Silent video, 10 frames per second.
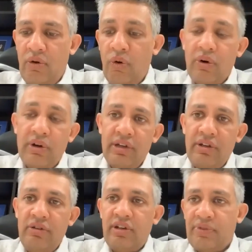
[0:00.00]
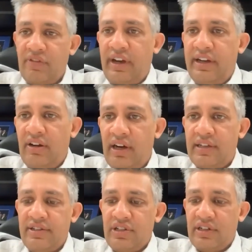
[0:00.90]
or you can provide
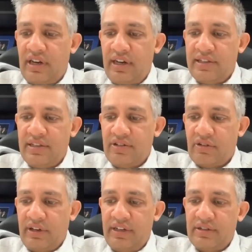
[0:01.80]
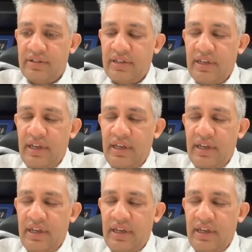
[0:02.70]
oxygen concentrators.